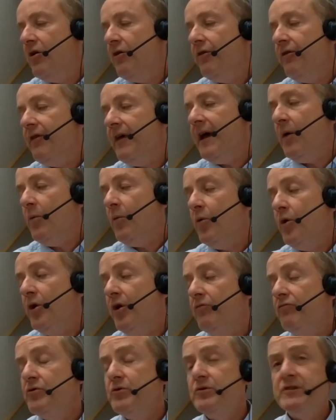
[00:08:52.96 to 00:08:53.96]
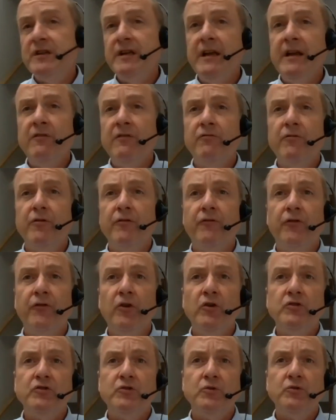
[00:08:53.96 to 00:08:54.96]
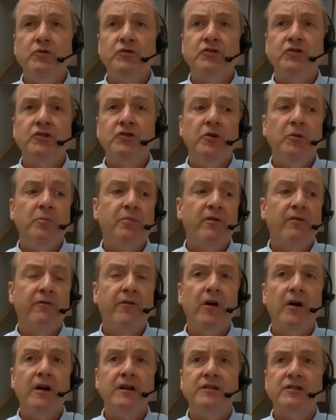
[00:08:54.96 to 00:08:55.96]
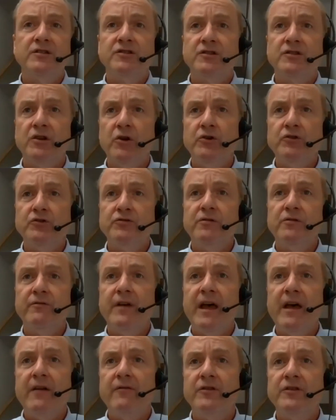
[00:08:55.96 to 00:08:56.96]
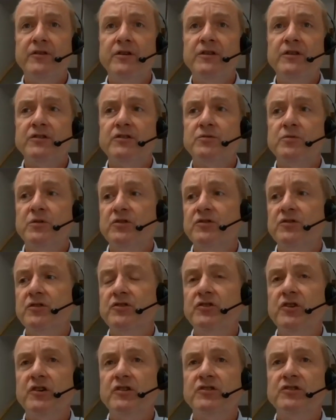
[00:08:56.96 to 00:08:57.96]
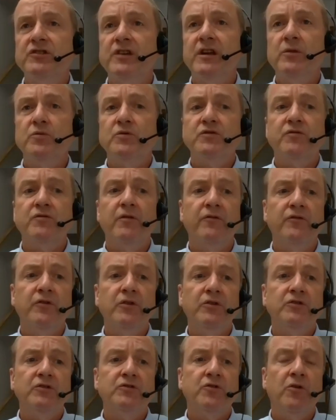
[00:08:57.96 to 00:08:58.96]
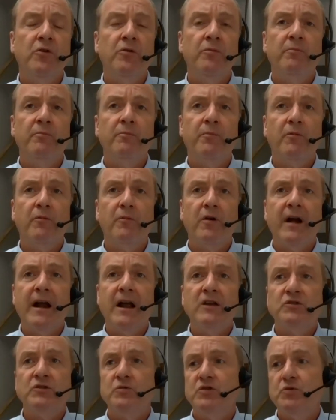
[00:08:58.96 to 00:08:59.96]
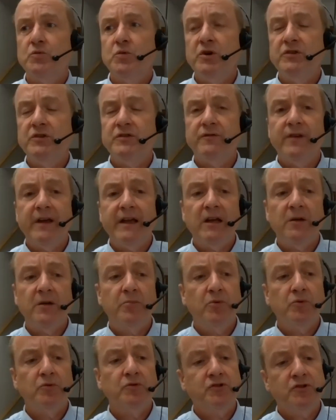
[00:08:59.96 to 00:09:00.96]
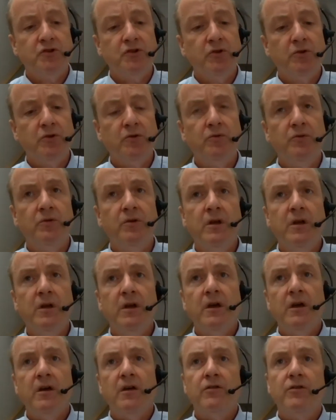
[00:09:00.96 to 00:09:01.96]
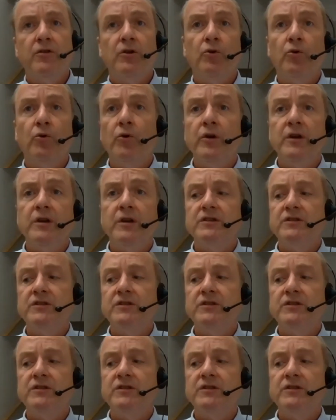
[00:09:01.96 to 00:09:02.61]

There were routine refusals to provide disclosure of evidence, which the judge said was refused on grounds which weren't available to the lawyers